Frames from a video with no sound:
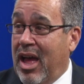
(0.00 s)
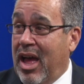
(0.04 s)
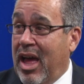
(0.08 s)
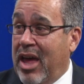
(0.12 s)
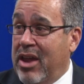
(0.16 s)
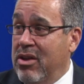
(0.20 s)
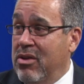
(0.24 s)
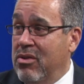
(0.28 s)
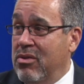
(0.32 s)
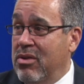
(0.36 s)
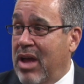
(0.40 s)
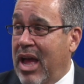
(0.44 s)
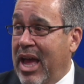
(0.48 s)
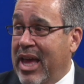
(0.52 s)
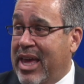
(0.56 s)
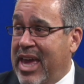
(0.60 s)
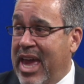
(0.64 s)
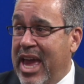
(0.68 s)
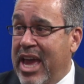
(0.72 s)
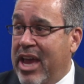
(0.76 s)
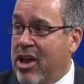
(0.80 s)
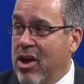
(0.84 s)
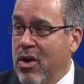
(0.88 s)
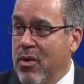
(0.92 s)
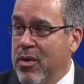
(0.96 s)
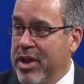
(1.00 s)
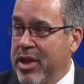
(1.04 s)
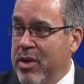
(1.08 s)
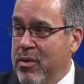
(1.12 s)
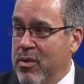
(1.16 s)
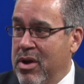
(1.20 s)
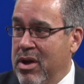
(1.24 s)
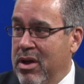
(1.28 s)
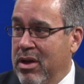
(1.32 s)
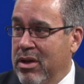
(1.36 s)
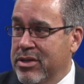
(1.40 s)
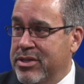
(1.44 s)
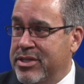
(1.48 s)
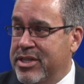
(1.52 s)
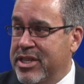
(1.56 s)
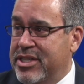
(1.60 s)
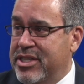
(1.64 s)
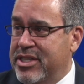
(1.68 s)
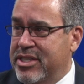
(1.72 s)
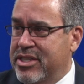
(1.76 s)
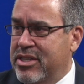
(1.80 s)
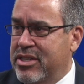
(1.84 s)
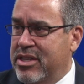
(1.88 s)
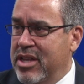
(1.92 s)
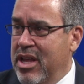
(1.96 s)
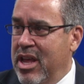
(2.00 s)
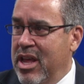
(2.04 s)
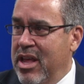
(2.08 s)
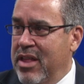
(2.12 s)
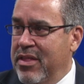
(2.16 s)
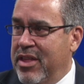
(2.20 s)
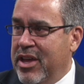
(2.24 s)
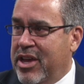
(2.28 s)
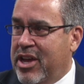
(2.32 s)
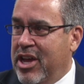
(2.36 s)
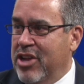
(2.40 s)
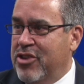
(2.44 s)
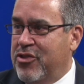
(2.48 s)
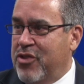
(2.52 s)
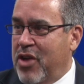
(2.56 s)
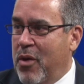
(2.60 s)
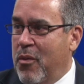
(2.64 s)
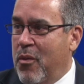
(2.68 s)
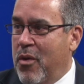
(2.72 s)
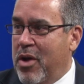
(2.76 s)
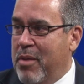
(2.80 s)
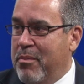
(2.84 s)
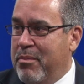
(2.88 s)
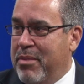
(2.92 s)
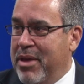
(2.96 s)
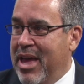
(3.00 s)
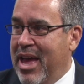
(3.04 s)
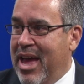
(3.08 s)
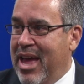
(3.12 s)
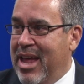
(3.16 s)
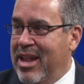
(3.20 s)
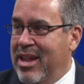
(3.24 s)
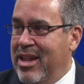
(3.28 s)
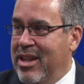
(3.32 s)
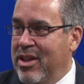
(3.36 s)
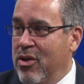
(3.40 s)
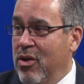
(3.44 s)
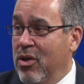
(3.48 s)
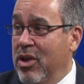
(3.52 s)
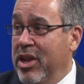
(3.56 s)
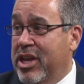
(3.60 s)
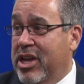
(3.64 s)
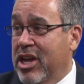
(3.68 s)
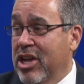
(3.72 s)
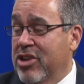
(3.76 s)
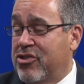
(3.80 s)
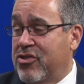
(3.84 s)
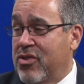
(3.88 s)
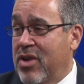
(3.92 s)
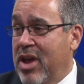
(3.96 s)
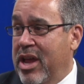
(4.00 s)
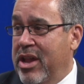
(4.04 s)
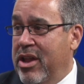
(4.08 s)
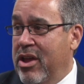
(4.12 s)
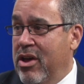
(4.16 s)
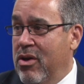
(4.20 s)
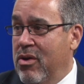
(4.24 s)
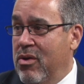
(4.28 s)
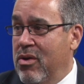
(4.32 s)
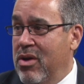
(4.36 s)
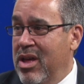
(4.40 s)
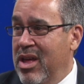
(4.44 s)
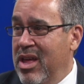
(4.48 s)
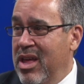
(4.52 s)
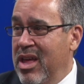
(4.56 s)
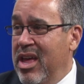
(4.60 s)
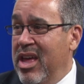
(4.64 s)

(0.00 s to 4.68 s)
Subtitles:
I can't go anywhere else. This is the country I want to be at and the only country I know.